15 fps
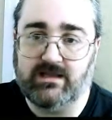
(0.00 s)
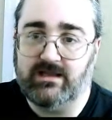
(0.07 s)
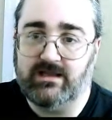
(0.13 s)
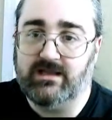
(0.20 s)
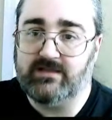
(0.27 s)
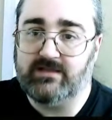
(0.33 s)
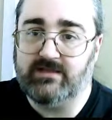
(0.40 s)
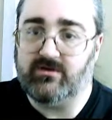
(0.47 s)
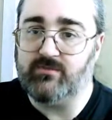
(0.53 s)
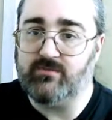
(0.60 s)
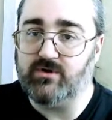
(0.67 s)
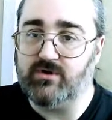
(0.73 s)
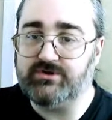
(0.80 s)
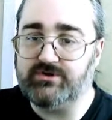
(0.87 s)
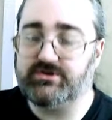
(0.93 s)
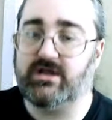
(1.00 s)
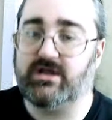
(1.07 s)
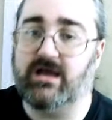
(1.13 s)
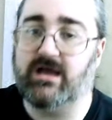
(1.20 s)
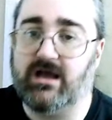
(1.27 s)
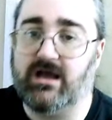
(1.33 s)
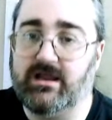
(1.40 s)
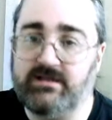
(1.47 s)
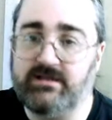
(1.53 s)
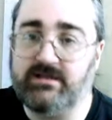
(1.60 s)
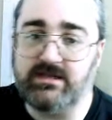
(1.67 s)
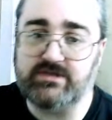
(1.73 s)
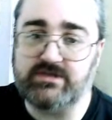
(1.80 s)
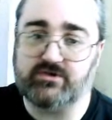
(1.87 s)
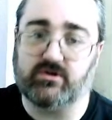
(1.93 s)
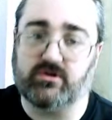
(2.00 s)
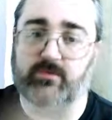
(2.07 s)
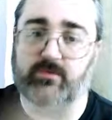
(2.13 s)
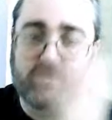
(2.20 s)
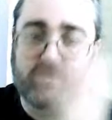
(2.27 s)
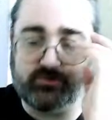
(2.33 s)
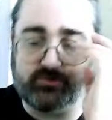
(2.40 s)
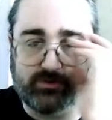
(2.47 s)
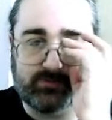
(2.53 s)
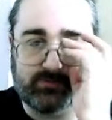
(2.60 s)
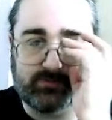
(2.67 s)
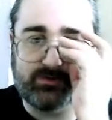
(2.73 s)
There are mods. I did install a mod to increase